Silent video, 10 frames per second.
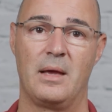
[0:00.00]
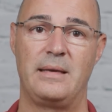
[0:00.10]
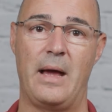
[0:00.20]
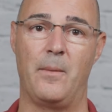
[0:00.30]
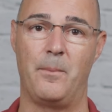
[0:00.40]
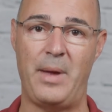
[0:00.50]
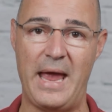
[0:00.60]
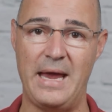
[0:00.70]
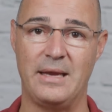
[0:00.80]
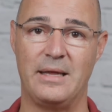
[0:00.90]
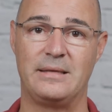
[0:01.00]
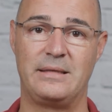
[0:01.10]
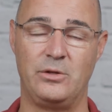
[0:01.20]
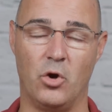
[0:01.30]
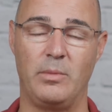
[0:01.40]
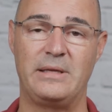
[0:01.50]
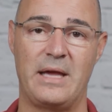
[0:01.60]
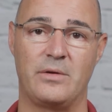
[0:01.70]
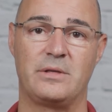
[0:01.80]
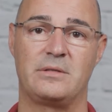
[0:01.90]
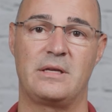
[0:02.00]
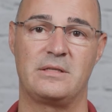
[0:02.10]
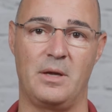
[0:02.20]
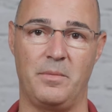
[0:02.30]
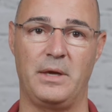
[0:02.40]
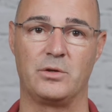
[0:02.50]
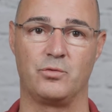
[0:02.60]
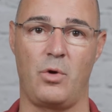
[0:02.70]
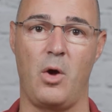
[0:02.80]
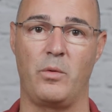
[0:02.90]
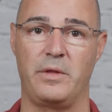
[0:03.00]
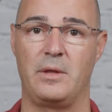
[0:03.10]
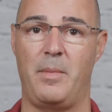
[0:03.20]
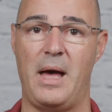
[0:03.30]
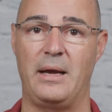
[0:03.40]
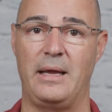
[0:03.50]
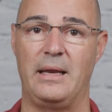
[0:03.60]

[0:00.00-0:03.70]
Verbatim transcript: Now, pain it normally tells us that something is wrong within the body,